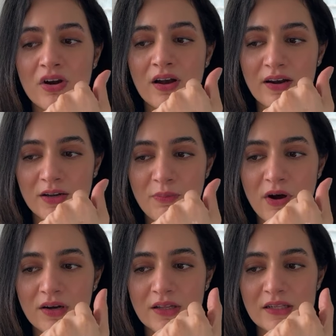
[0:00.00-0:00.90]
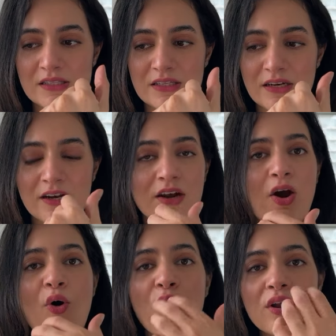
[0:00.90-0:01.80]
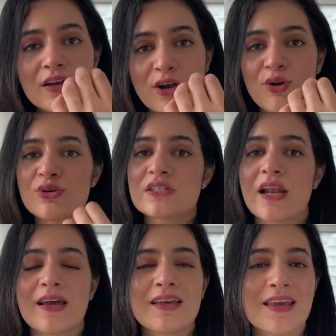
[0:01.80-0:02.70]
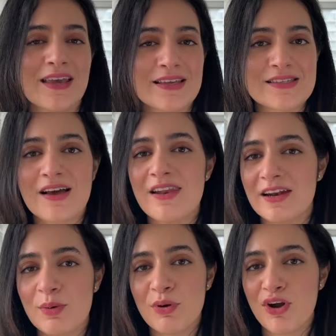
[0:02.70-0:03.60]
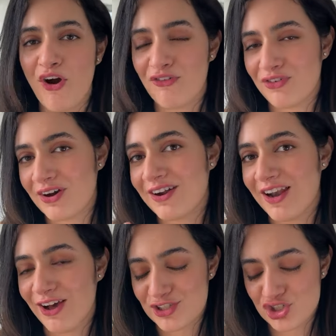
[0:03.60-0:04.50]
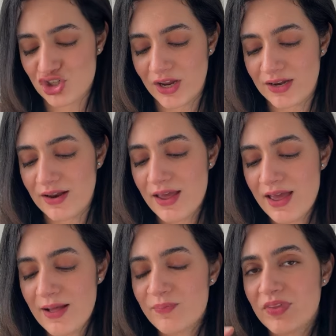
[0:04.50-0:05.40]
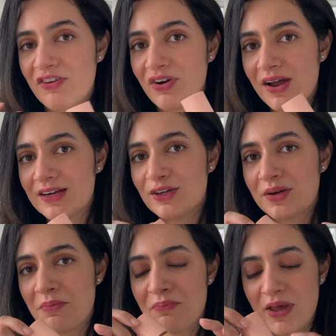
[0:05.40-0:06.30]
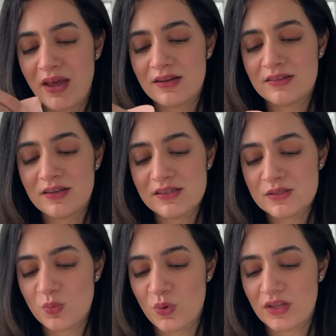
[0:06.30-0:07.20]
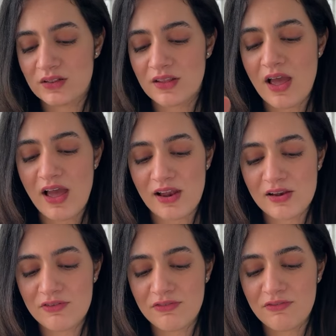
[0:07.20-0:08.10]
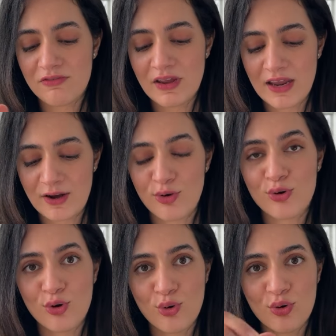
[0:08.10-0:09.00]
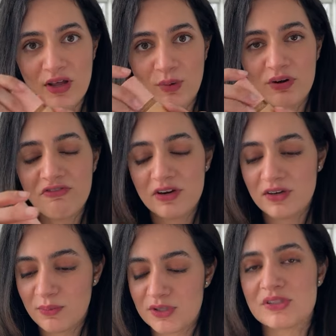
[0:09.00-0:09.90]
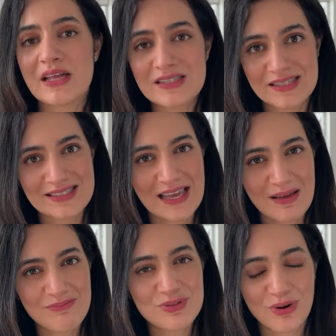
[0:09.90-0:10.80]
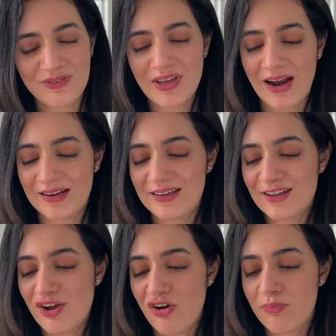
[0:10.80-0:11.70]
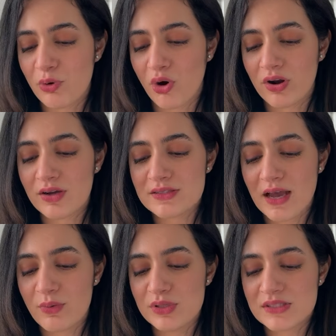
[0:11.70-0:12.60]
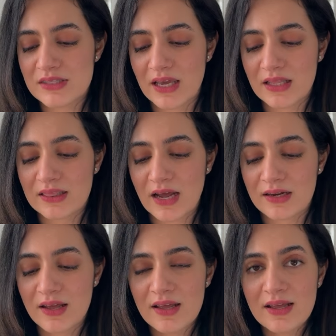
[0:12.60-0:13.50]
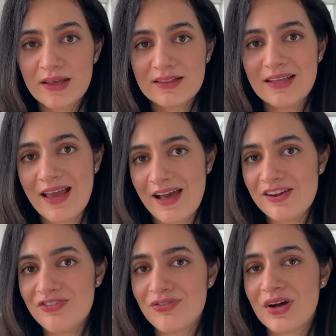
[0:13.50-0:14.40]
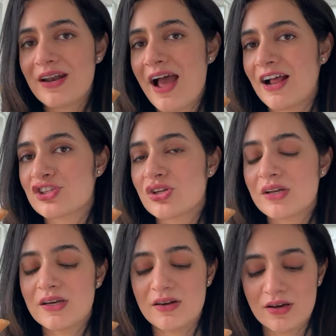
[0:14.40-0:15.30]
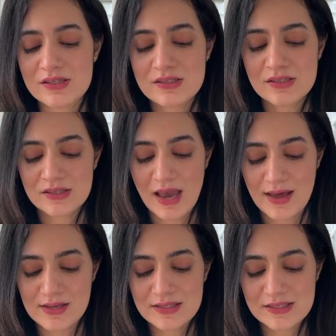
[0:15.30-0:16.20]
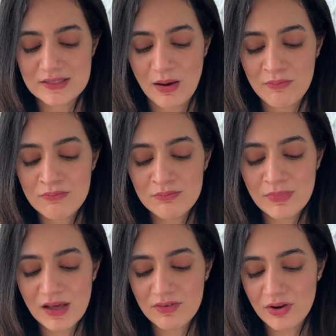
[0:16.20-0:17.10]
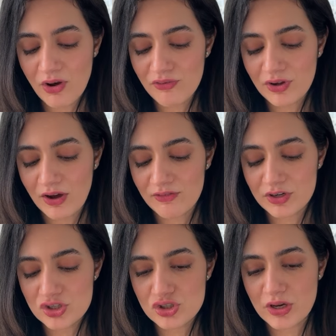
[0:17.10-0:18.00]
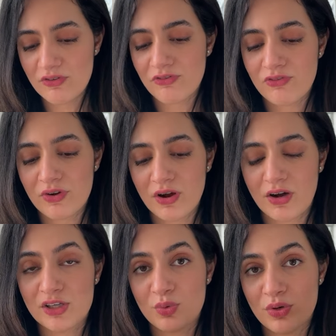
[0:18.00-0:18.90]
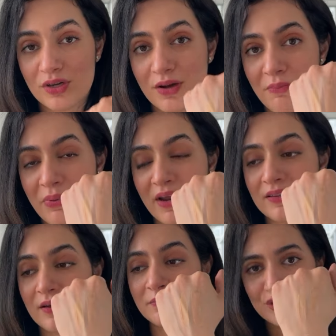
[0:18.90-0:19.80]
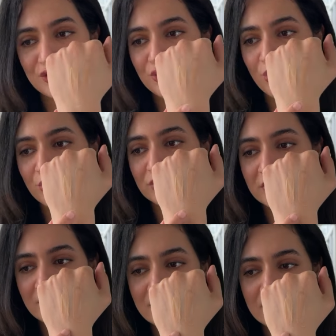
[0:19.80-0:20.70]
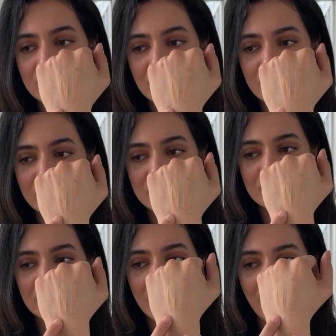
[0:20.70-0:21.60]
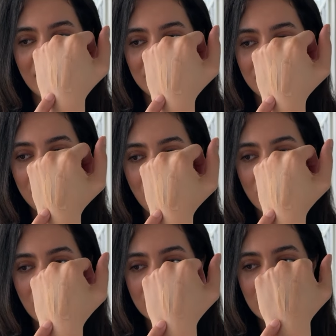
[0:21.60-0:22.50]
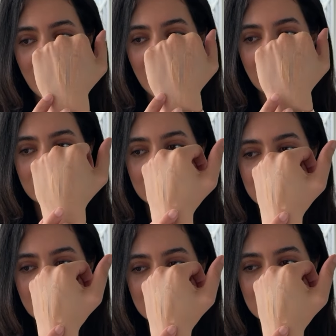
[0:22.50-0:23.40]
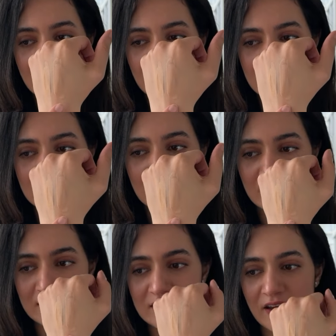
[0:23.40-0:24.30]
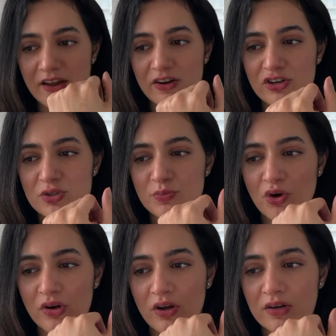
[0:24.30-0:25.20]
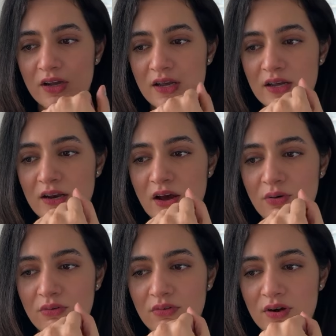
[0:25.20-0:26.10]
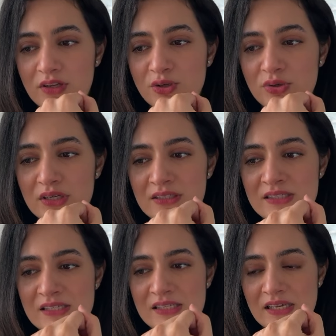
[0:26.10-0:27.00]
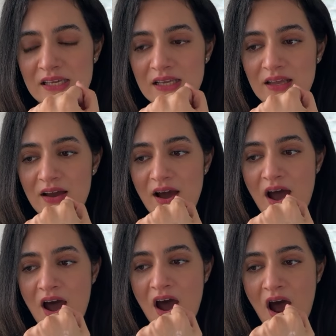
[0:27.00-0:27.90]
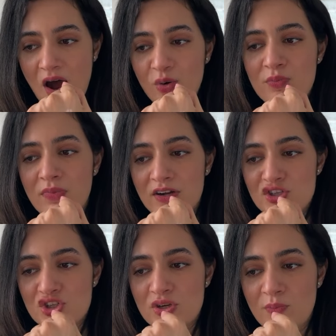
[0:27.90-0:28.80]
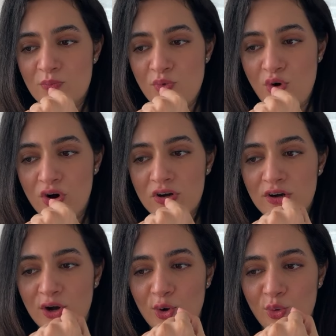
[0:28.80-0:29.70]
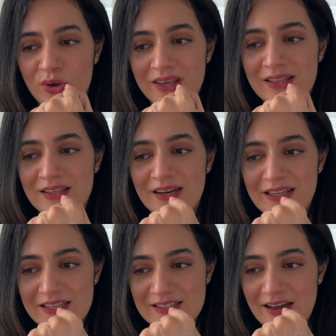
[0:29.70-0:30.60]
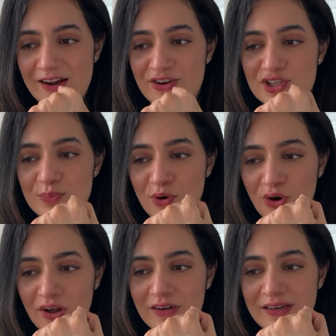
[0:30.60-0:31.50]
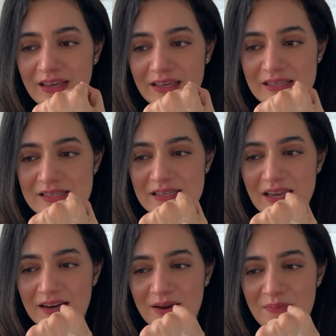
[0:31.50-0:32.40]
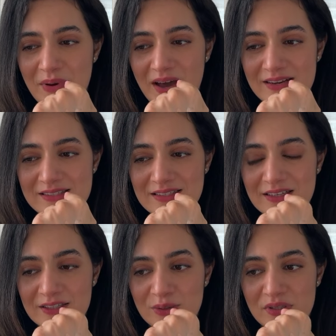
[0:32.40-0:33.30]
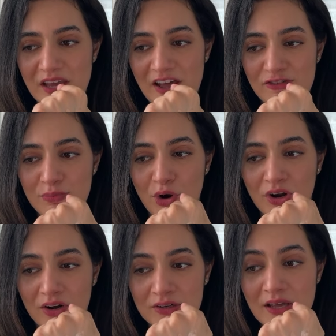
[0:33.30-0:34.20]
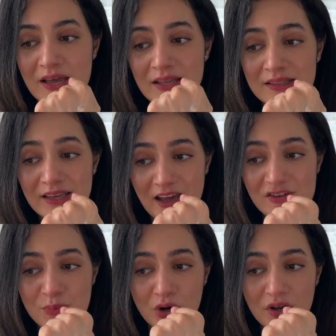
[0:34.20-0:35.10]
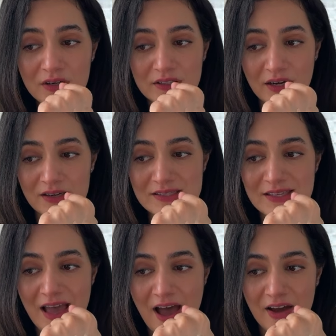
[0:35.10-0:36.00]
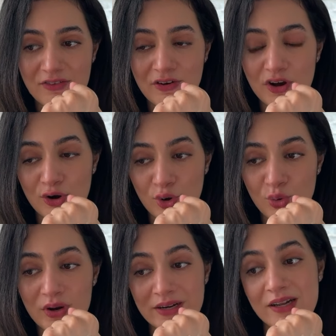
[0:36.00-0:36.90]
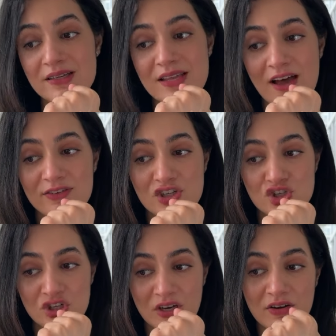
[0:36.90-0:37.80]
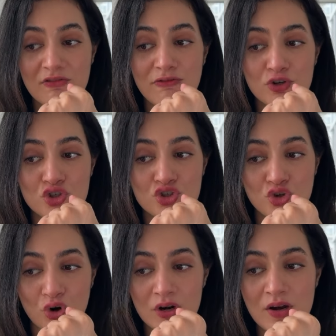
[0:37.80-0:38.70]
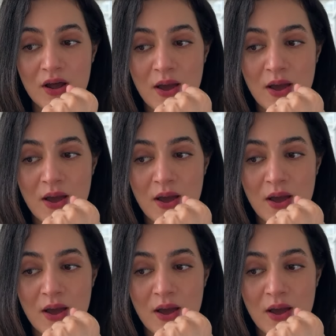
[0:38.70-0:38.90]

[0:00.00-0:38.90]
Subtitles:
glitter particles in it. All it looks like is a little bit of a glass shine. If I had to compare this with the e.l.f. Halo Glow liquid filter, because that's the same sort of category of products, I would say that the e.l.f. one actually does carry some level of coverage if you were to compare them. So this is the e.l.f. product and this is the Lisa Eldridge product. Now you can see how much more glowy the Lisa Eldridge product is in comparison to the e.l.f. product. The e.l.f. product does have a glow, it does have a sheen for sure,